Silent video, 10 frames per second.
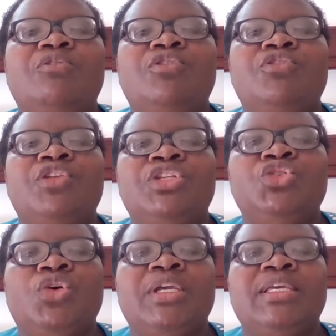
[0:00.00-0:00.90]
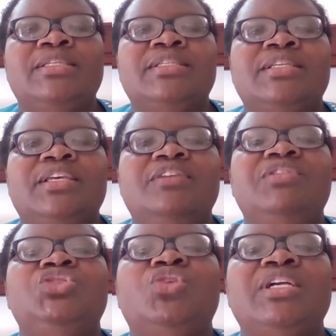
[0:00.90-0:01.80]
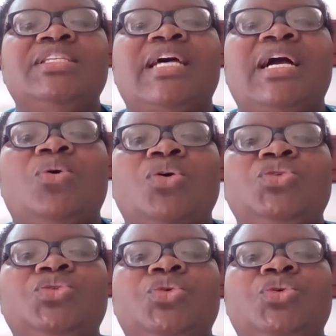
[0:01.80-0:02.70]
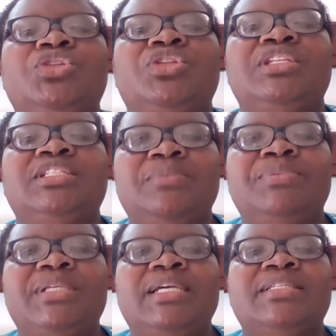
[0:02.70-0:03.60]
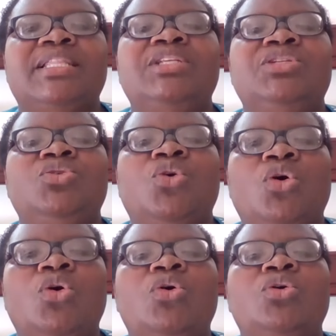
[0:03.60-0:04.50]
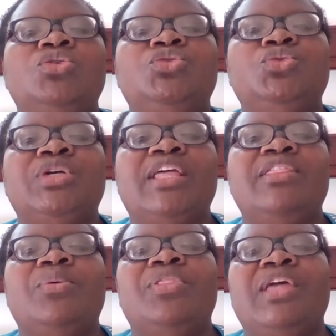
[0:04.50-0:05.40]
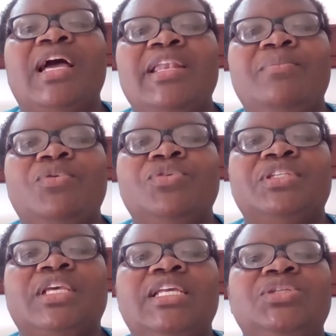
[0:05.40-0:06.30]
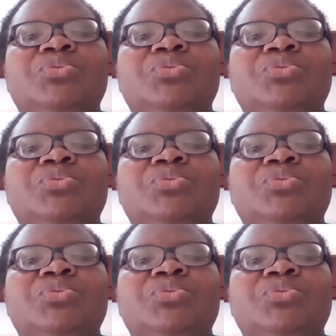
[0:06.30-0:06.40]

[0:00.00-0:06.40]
the donkeys. If the donkeys go to the deep tanks, they go together with the animals. And